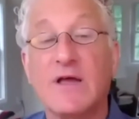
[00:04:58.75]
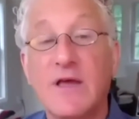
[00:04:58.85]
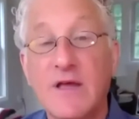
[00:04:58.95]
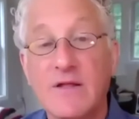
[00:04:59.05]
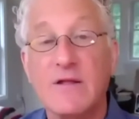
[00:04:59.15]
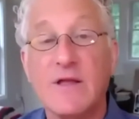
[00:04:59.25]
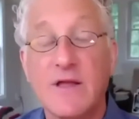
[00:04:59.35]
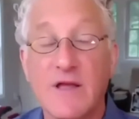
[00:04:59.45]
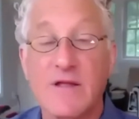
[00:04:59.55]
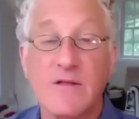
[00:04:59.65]
in
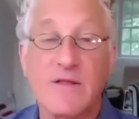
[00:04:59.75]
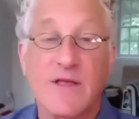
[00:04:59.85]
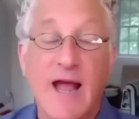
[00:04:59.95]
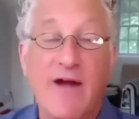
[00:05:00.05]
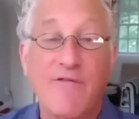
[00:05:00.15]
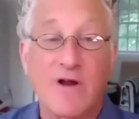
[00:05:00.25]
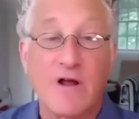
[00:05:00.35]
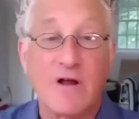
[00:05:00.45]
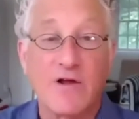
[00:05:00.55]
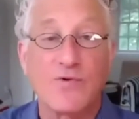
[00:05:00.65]
the
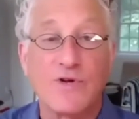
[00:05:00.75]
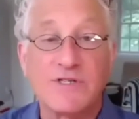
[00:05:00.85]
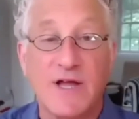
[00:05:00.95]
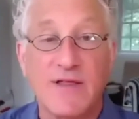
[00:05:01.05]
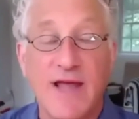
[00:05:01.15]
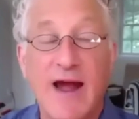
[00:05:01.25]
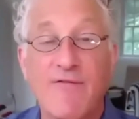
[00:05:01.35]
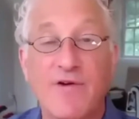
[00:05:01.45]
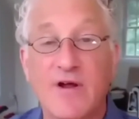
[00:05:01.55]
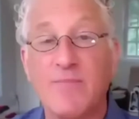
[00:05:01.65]
African countries than the
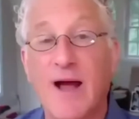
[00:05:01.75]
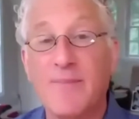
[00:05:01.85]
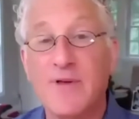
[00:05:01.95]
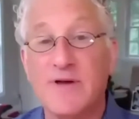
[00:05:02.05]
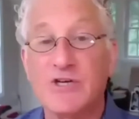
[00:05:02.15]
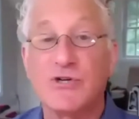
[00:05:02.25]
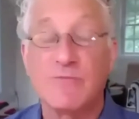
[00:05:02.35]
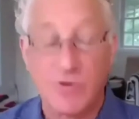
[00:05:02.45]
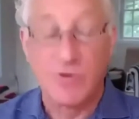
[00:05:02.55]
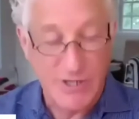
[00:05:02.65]
African population
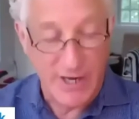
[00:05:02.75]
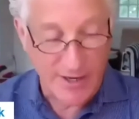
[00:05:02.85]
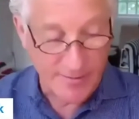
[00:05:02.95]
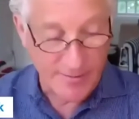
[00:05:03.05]
per se.